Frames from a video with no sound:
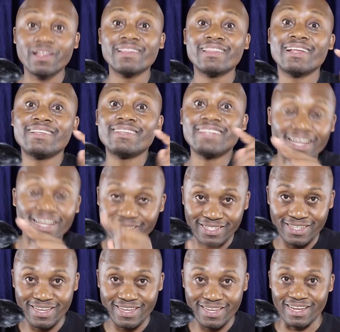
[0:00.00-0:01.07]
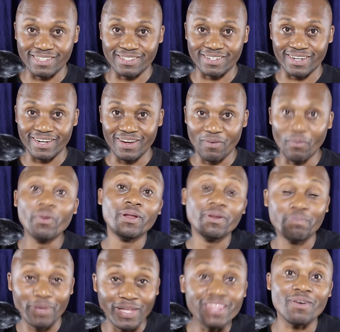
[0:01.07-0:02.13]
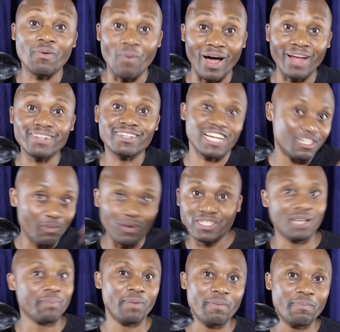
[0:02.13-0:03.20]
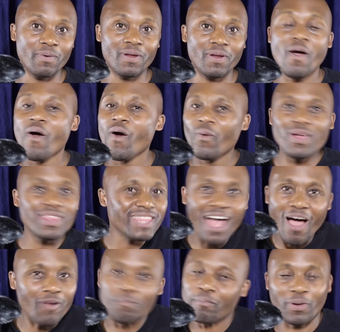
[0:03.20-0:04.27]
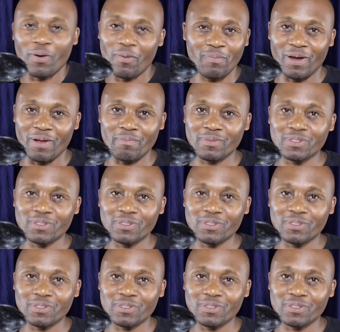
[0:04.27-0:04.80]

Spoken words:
the taxi industry will be the one transporting people without problem.